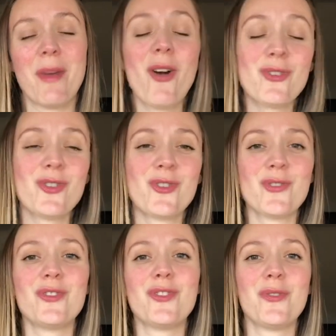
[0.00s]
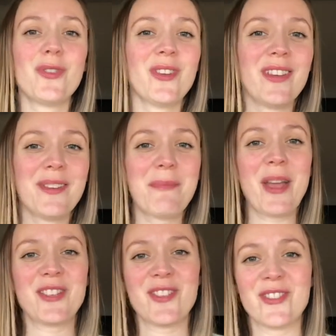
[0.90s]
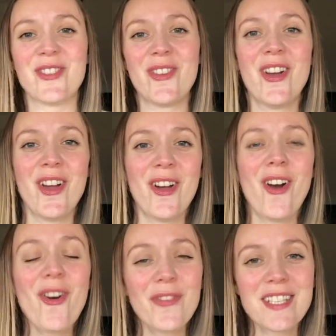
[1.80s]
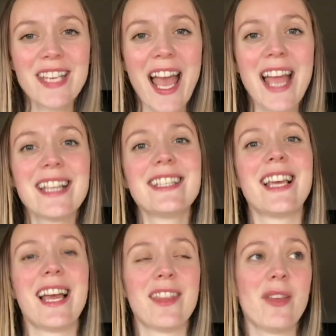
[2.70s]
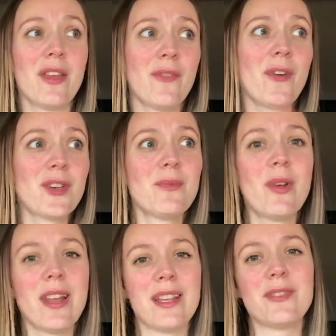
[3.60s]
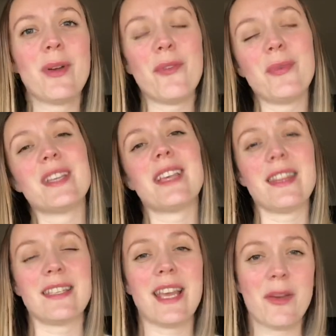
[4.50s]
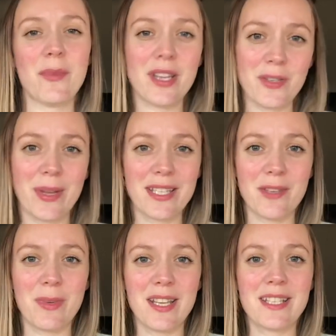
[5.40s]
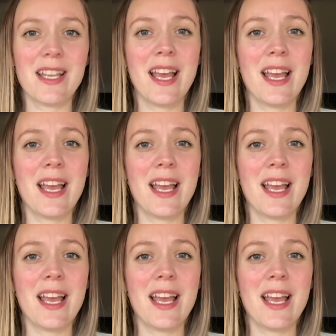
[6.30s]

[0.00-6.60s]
I also showed you pictures of the scans, the first one at 12 weeks and the second one at 20 weeks.